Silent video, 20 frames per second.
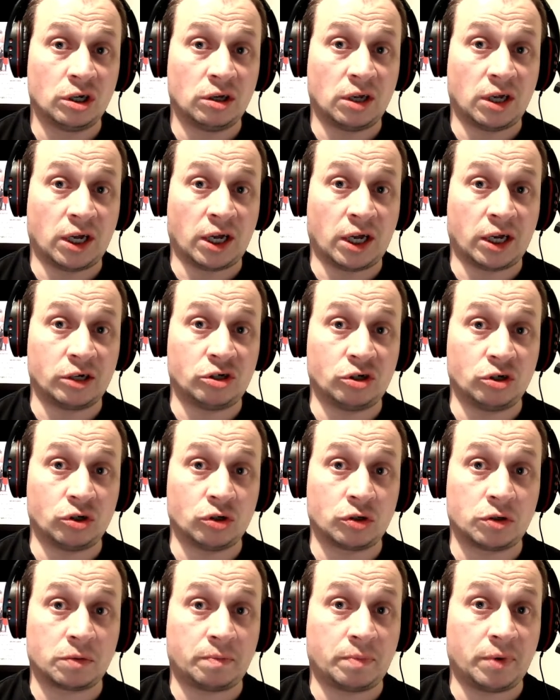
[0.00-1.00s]
and
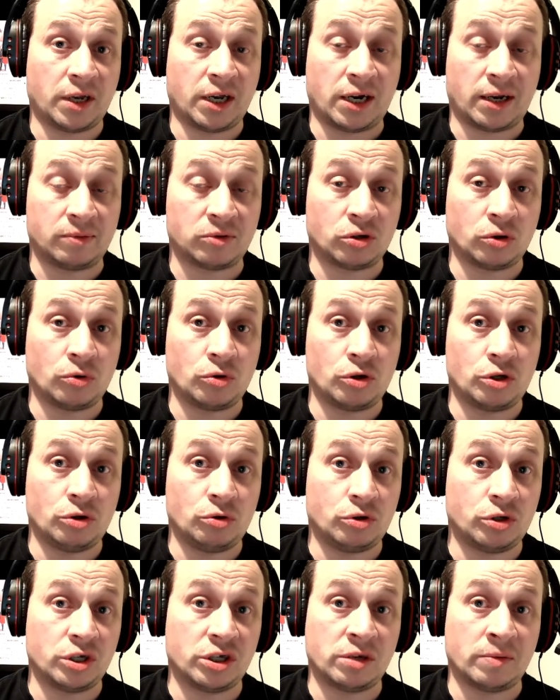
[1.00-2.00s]
just be an absolute
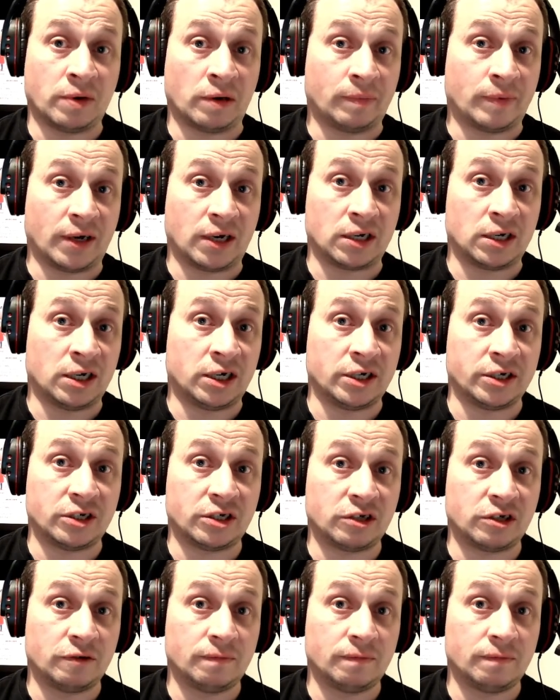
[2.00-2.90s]
nuisance in my back lines.